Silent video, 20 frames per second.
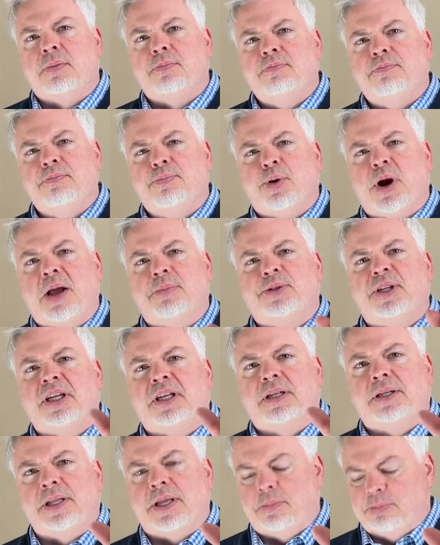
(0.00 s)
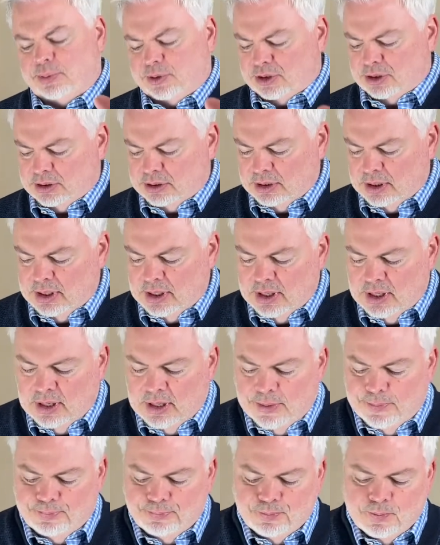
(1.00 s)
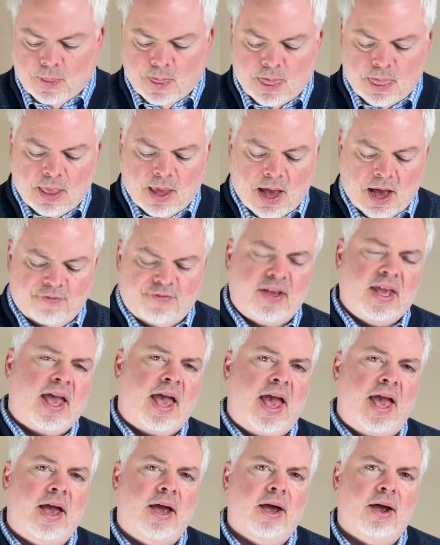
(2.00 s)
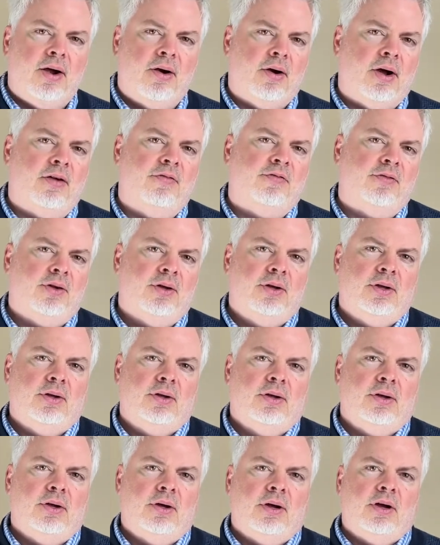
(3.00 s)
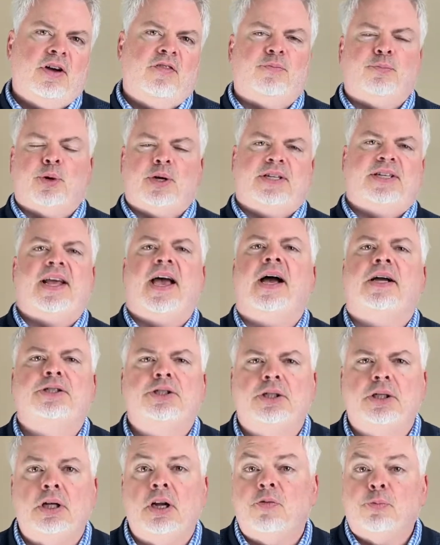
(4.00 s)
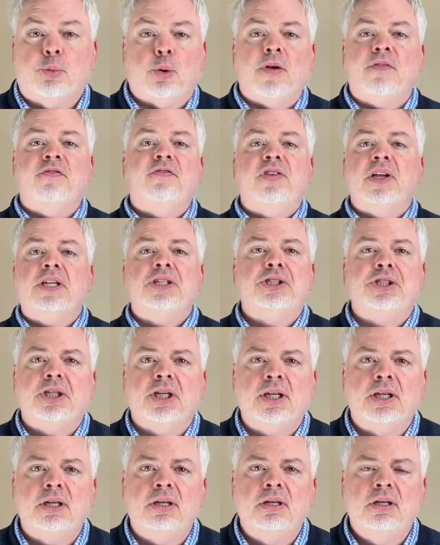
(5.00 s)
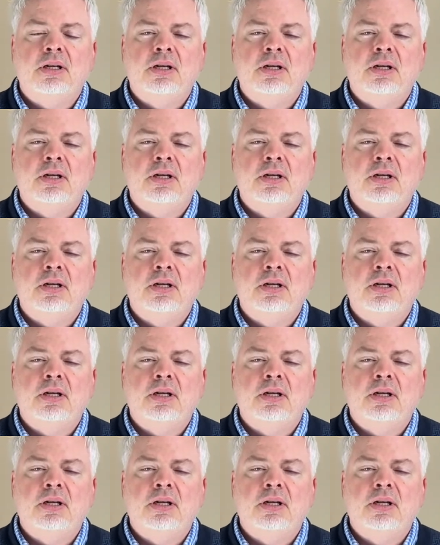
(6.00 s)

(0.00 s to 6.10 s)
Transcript: perhaps a glimpse of care, of protection, of provision,